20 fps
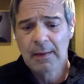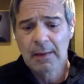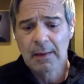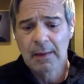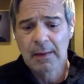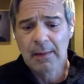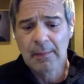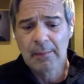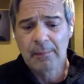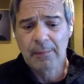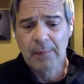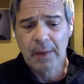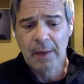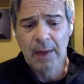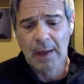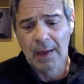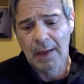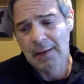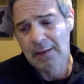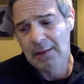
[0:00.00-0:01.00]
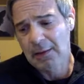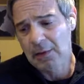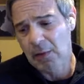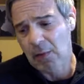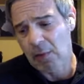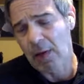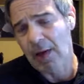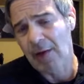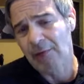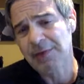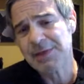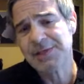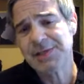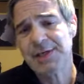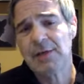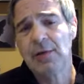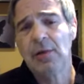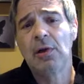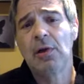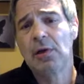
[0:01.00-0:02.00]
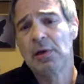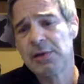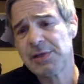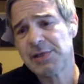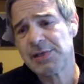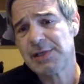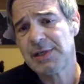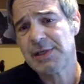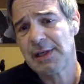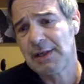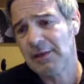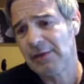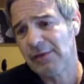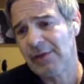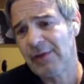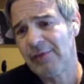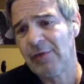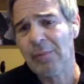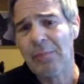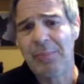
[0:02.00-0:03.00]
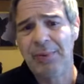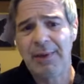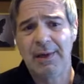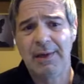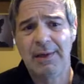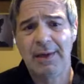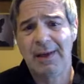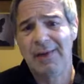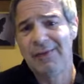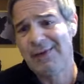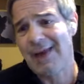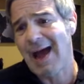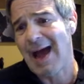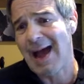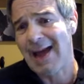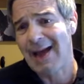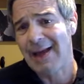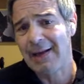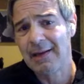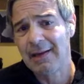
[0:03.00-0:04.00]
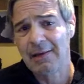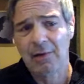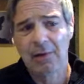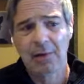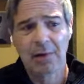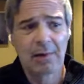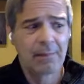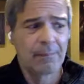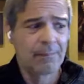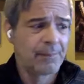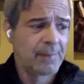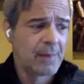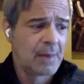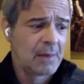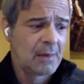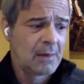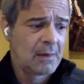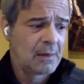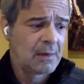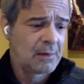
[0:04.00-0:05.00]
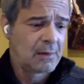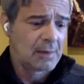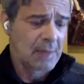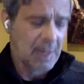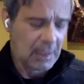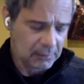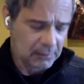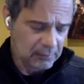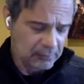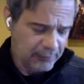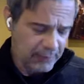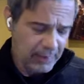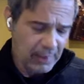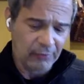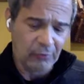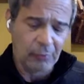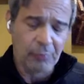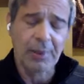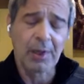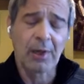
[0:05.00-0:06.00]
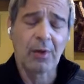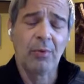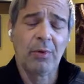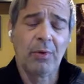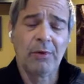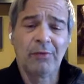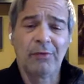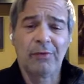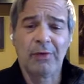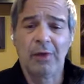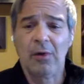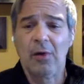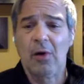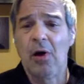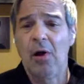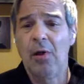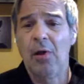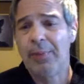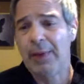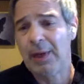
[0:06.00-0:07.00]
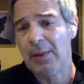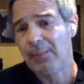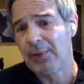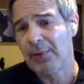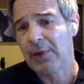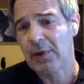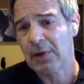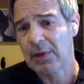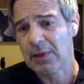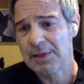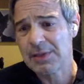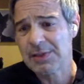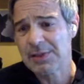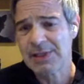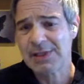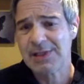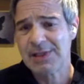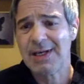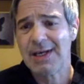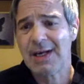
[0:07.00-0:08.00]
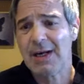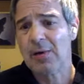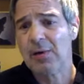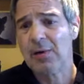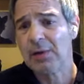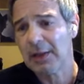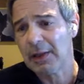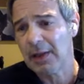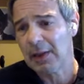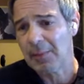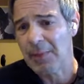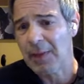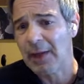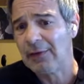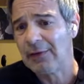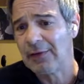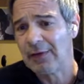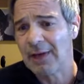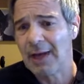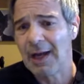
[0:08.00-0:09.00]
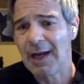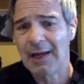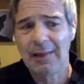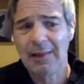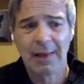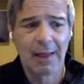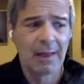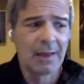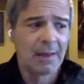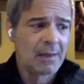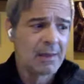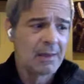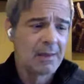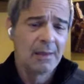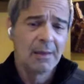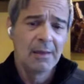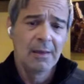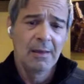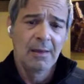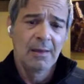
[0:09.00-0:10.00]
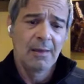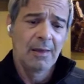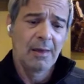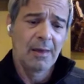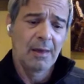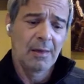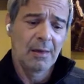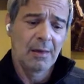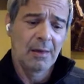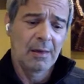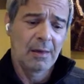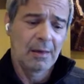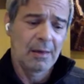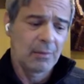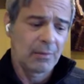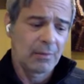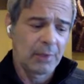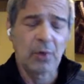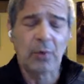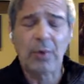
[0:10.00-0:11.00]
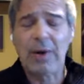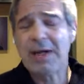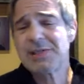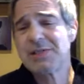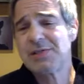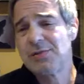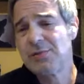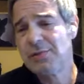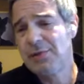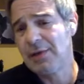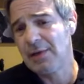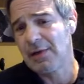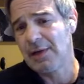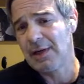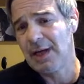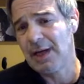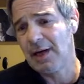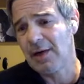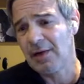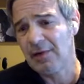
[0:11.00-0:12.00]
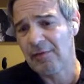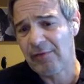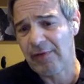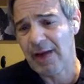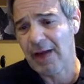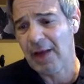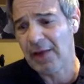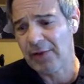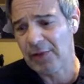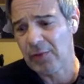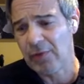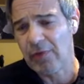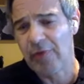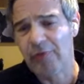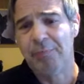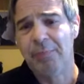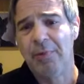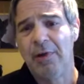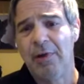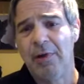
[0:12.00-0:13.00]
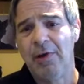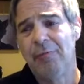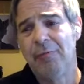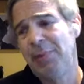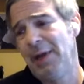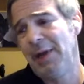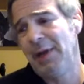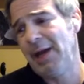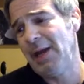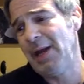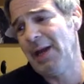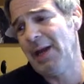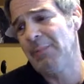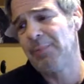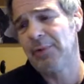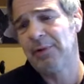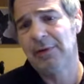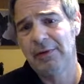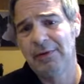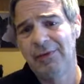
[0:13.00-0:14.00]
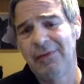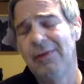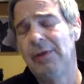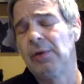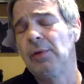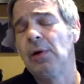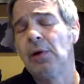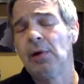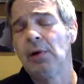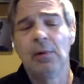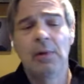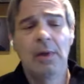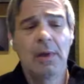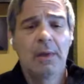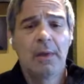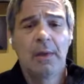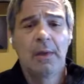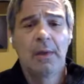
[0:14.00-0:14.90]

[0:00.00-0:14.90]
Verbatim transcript: um, and you know, every single currency that has ever been has died. Um, Dr. Franz Pick once said, "All paper currencies inherently are meant to die. They they uh, regress to their inherent value of, of paper, zero.